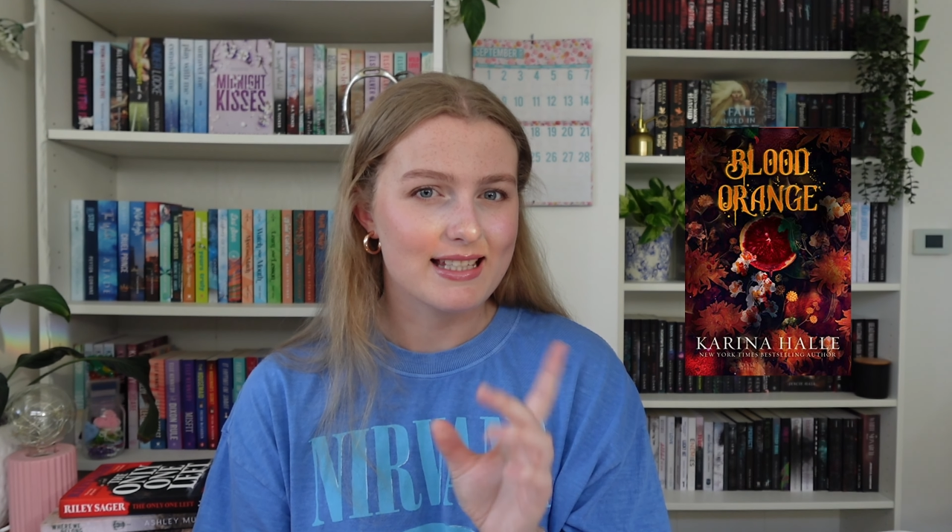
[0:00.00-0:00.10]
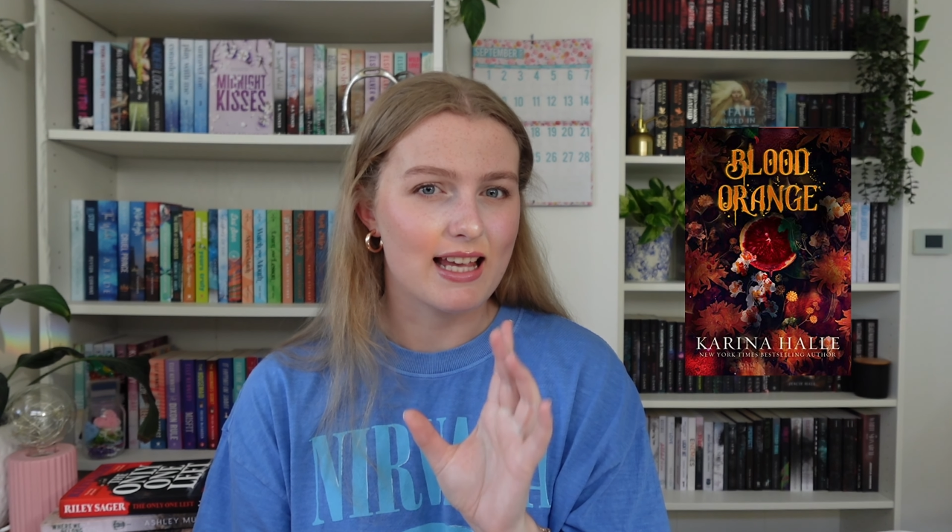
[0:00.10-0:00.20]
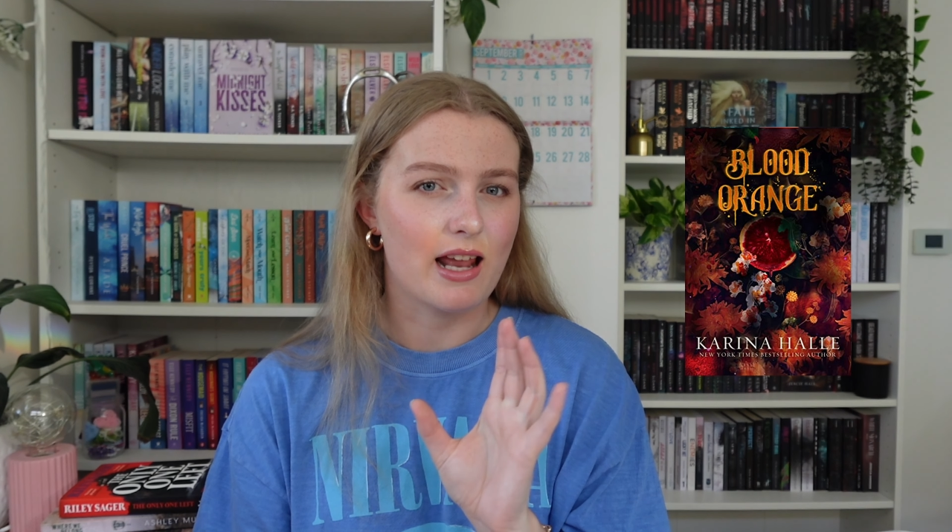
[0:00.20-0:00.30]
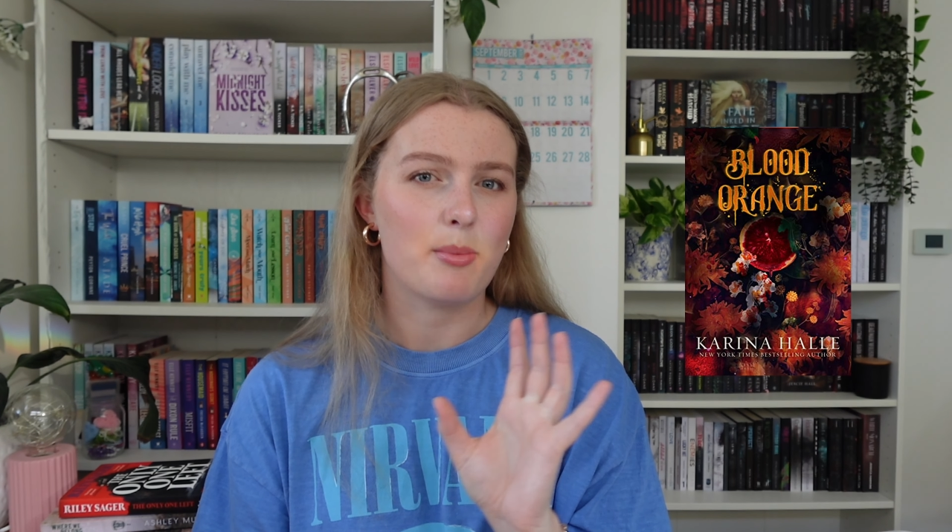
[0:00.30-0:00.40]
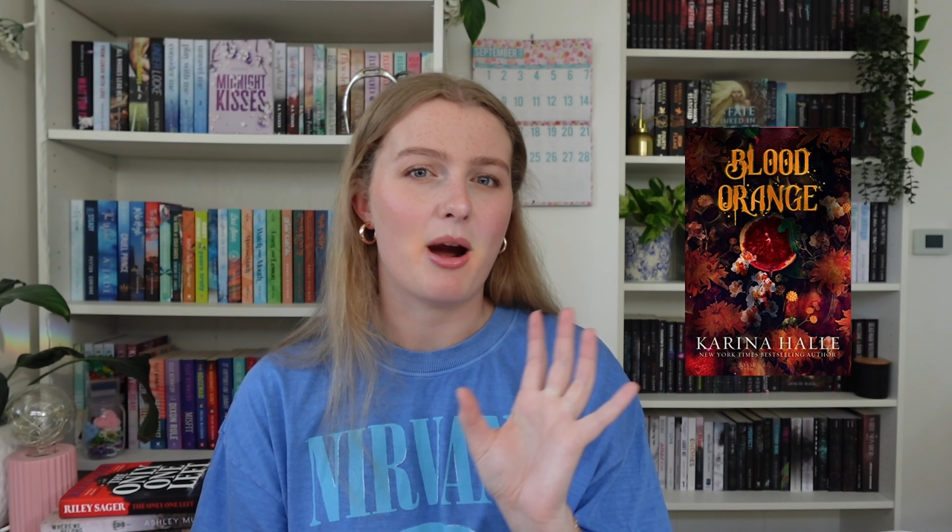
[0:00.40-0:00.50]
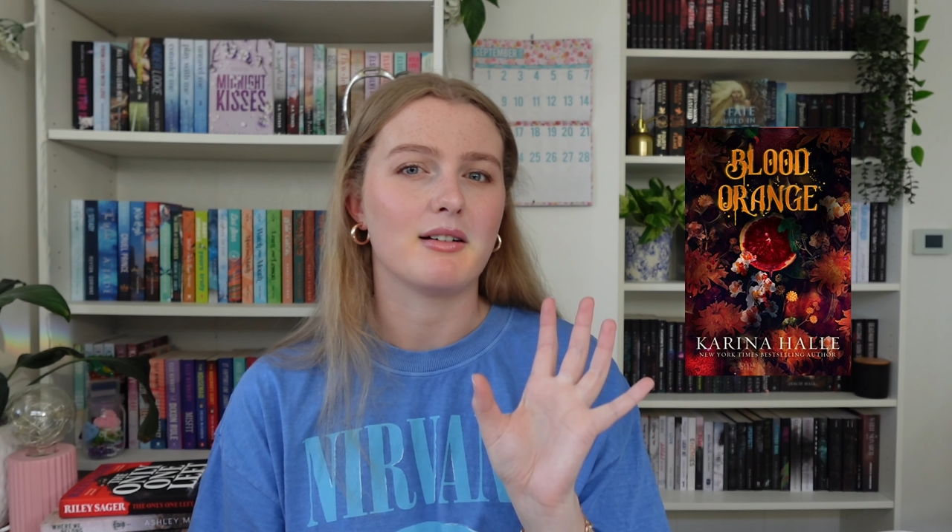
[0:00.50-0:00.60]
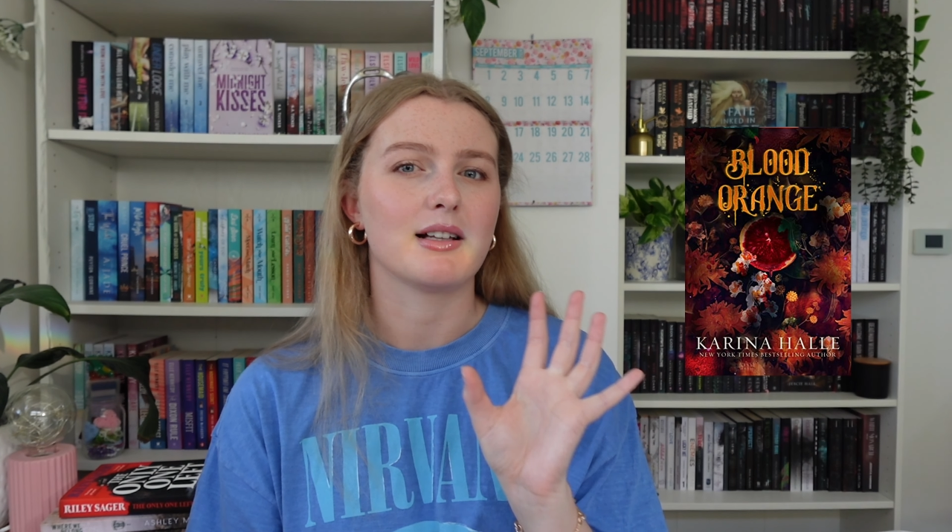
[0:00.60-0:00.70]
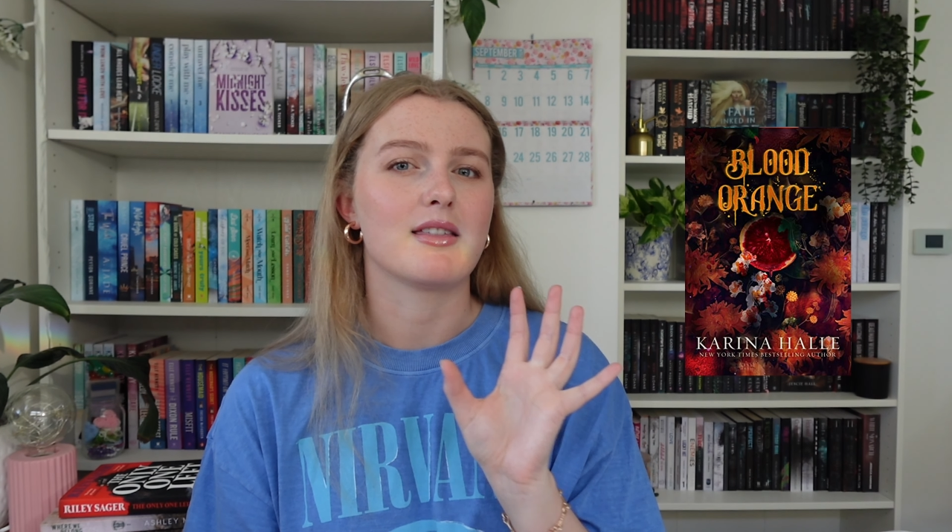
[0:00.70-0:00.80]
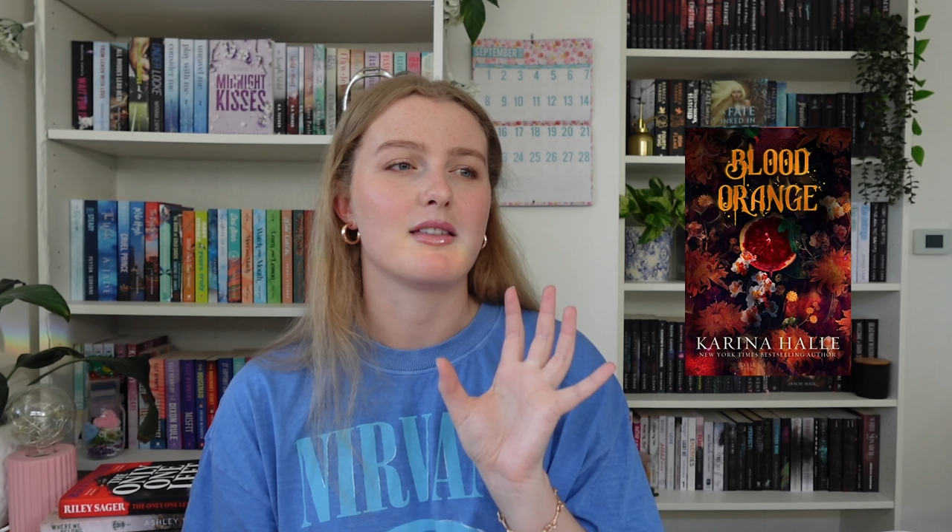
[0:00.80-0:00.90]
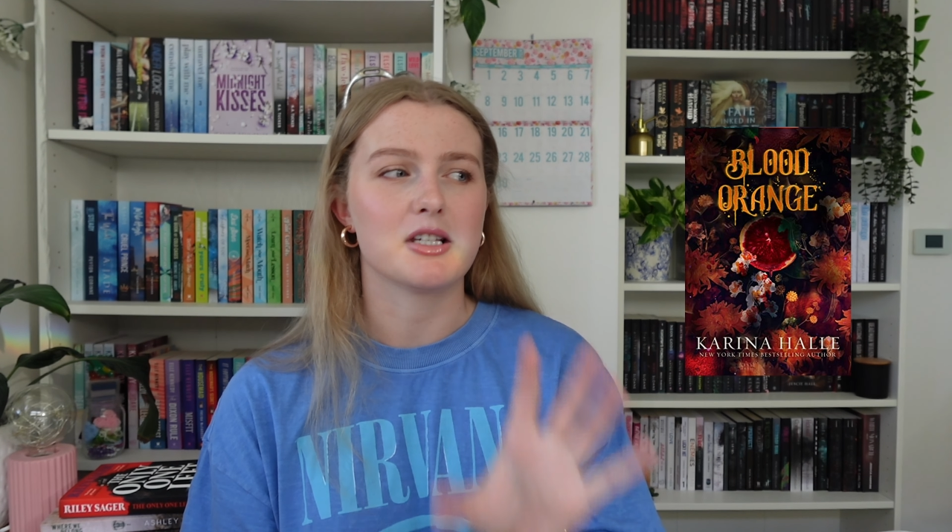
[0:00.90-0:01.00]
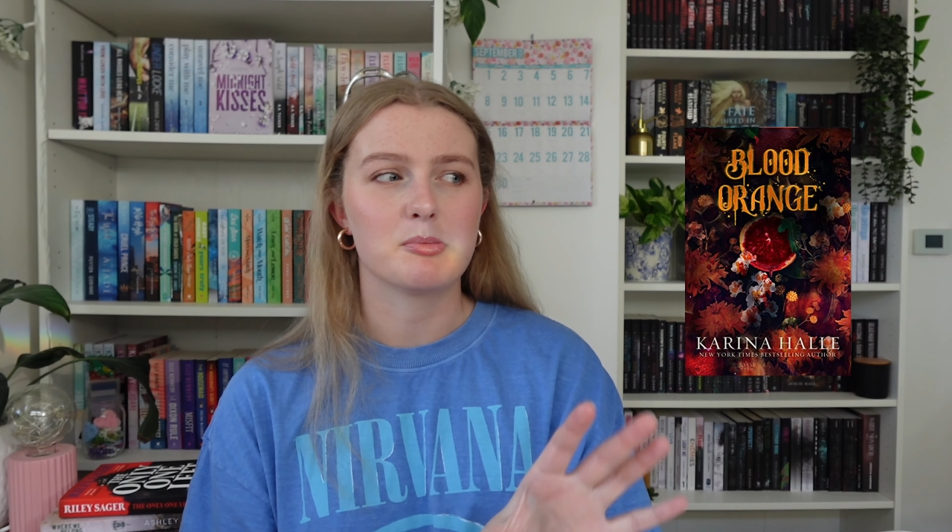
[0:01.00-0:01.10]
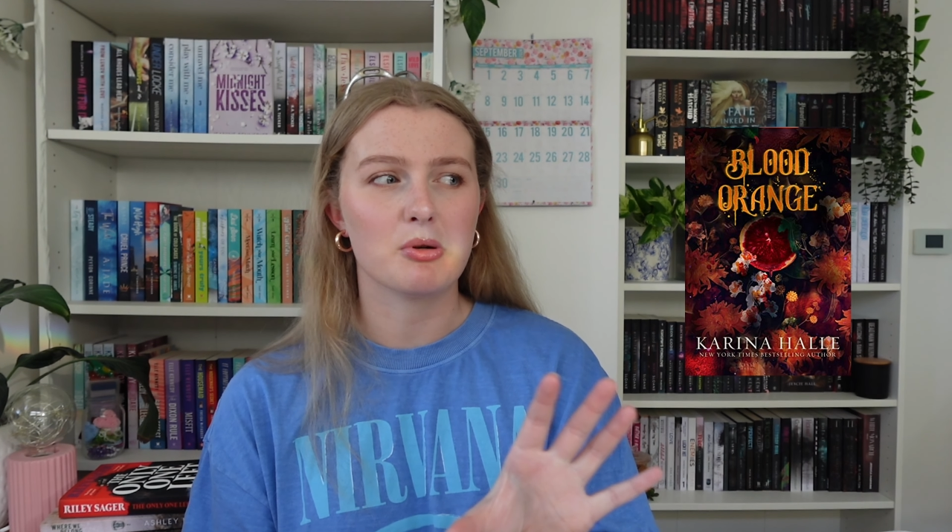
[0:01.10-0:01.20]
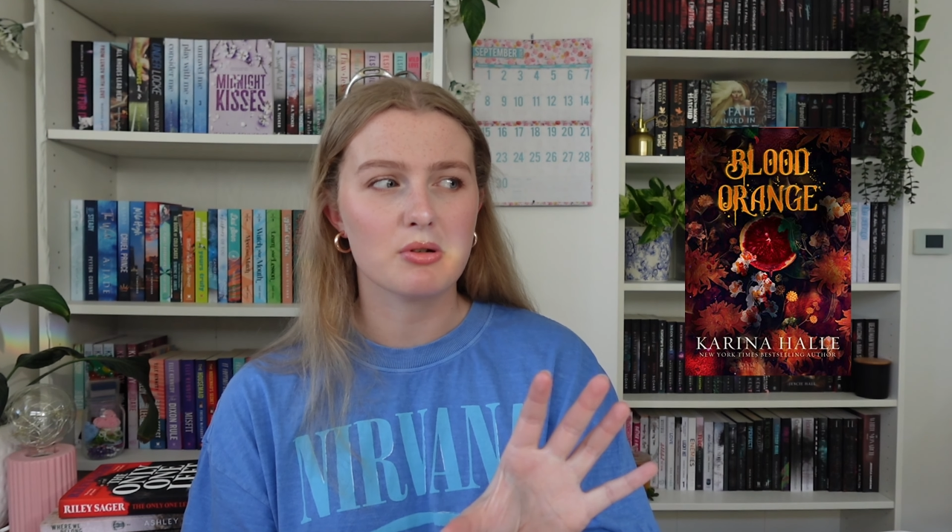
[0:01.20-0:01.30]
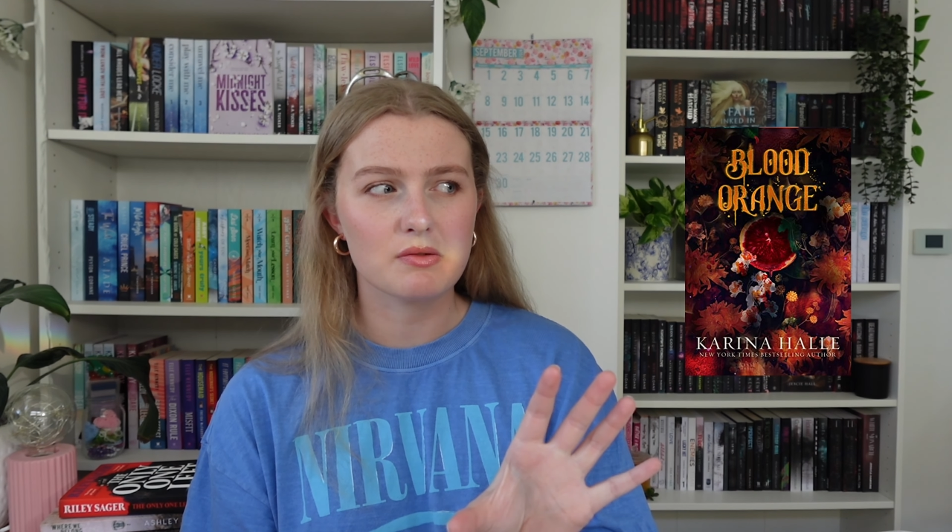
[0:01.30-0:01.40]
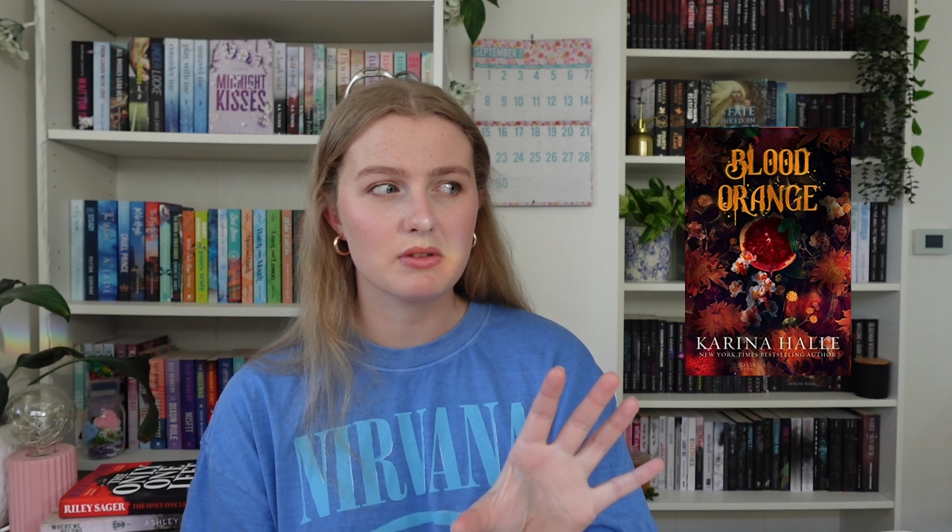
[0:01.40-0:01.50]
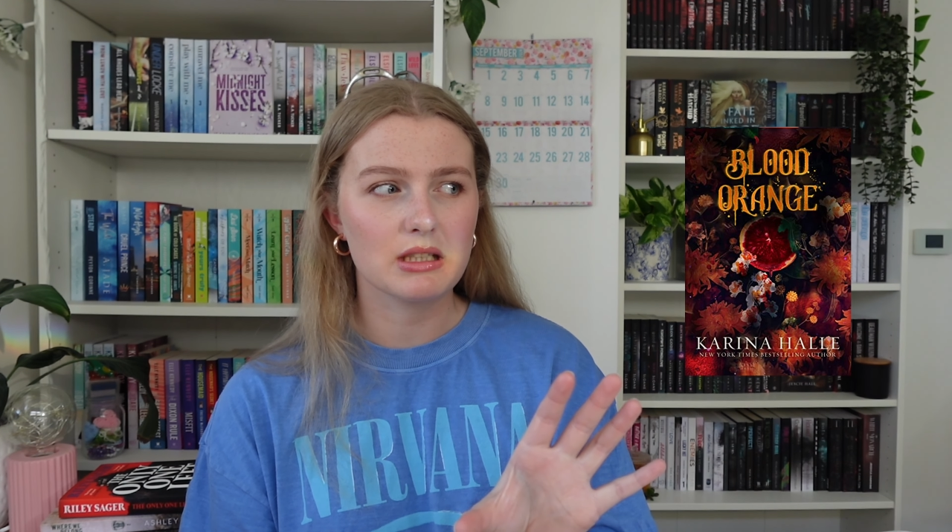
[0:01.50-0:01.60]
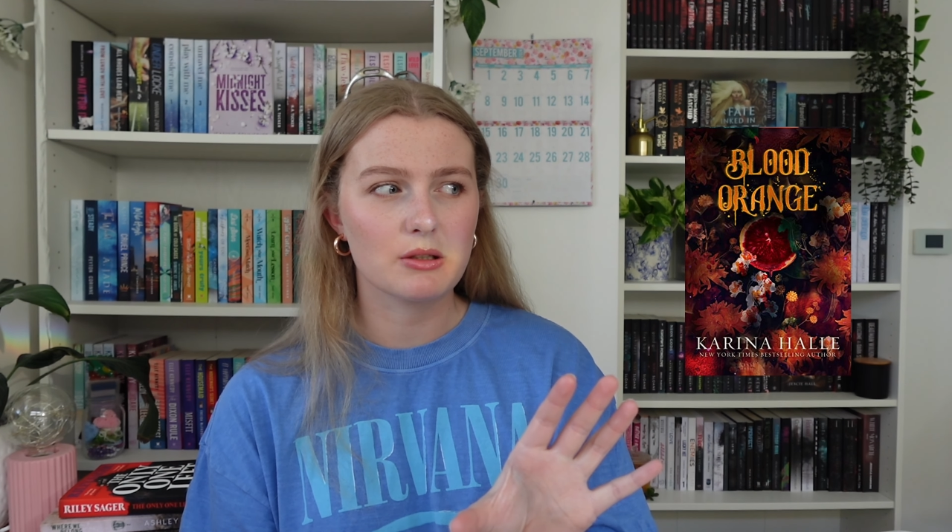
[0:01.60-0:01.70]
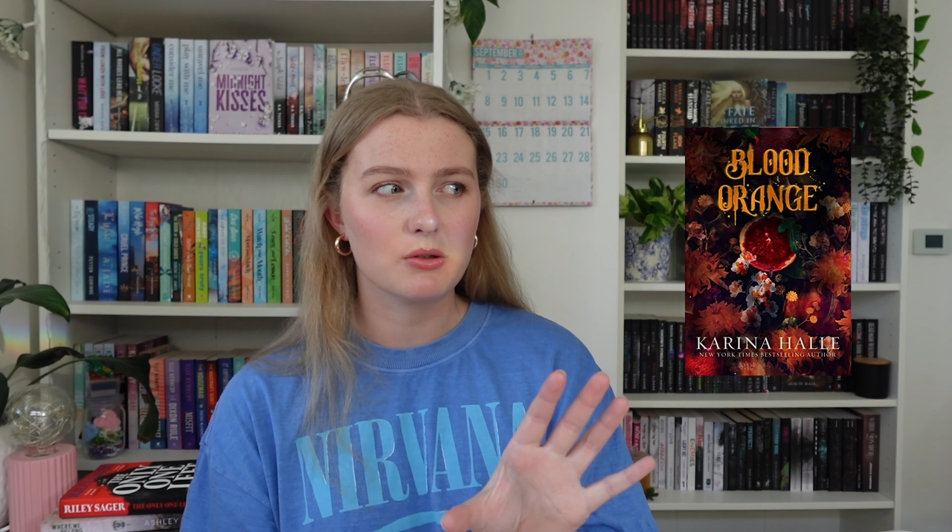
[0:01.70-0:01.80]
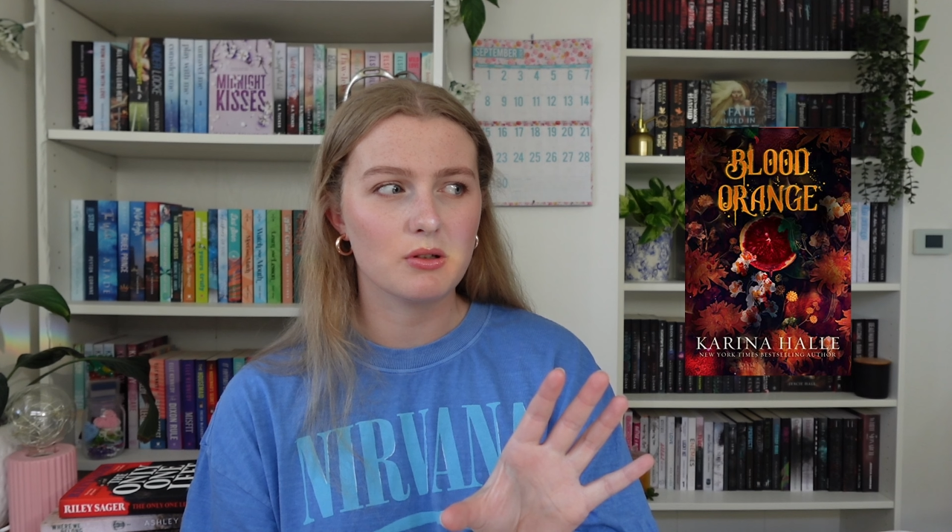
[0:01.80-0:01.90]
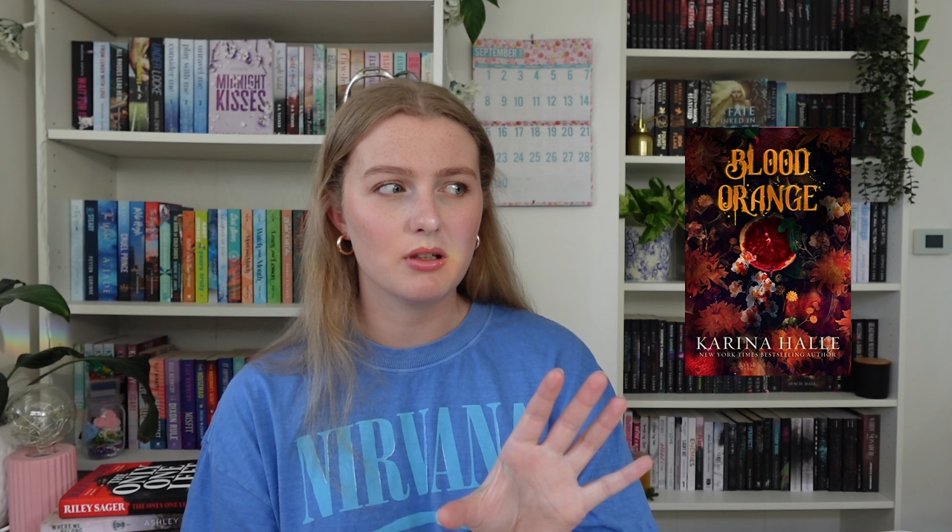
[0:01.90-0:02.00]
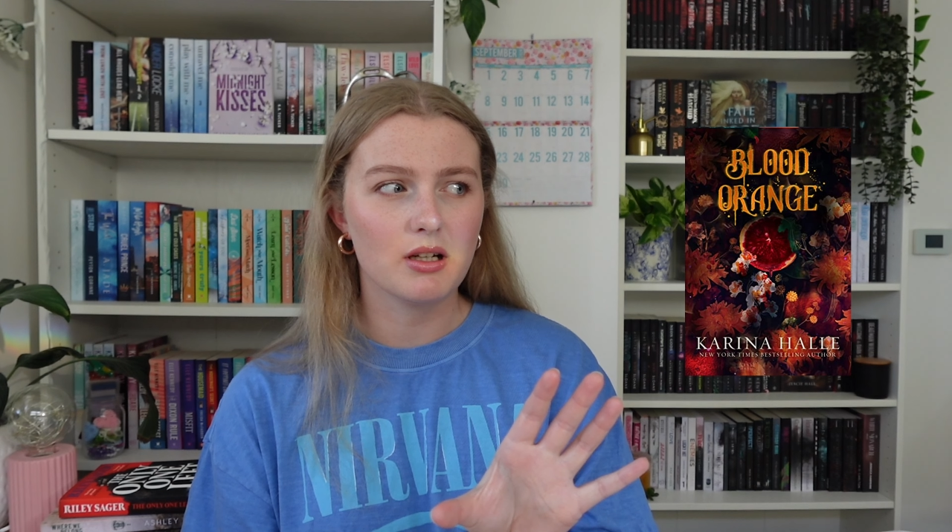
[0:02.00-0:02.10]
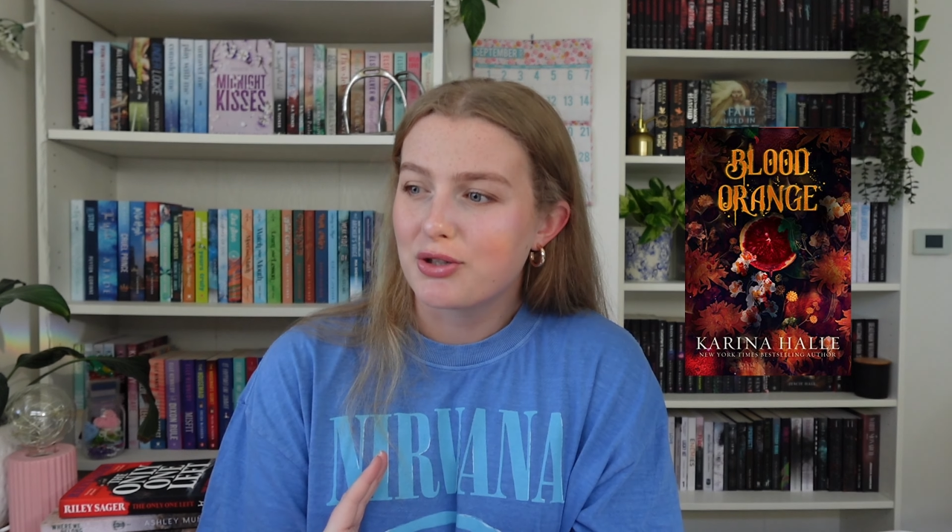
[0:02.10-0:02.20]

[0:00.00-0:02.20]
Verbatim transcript: and apparently this book was really good.